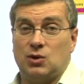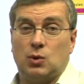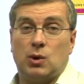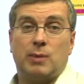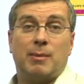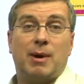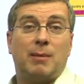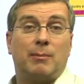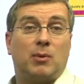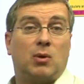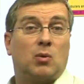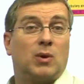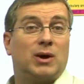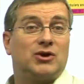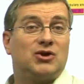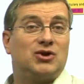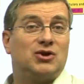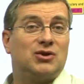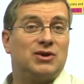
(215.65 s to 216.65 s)
you remember
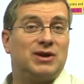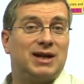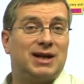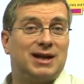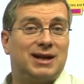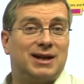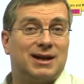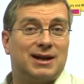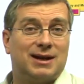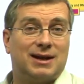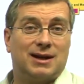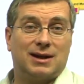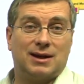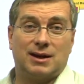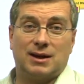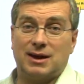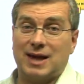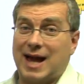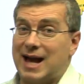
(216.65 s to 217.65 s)
what you did
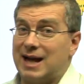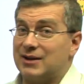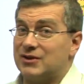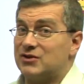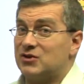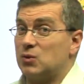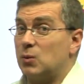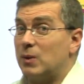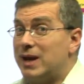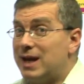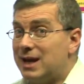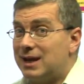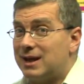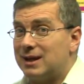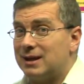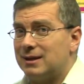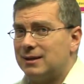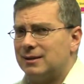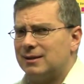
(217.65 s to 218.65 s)
last
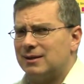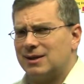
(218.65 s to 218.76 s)
week?